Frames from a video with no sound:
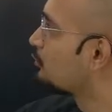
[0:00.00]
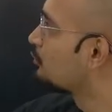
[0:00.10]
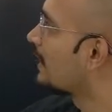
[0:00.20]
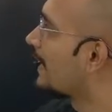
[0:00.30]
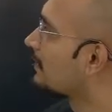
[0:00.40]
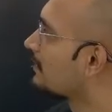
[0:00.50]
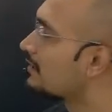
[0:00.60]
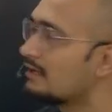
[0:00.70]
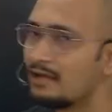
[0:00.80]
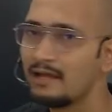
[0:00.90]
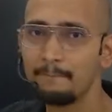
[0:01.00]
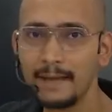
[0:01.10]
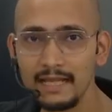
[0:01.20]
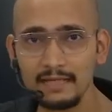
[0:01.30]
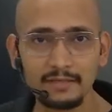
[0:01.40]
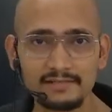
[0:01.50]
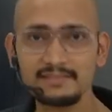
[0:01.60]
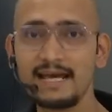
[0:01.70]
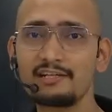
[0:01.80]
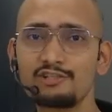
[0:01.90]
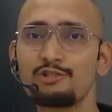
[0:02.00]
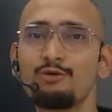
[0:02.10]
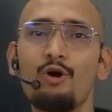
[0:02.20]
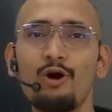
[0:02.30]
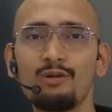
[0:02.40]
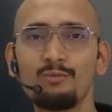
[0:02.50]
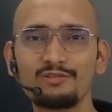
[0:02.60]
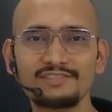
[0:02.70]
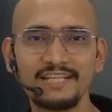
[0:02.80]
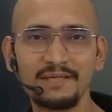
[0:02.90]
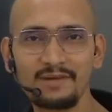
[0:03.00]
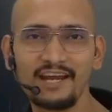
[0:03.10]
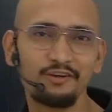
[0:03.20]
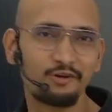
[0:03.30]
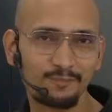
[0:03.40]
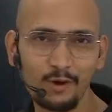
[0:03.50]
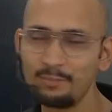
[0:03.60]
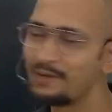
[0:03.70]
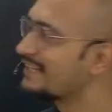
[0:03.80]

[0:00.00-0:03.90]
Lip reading: diagonal elements that show almost same kind of properties,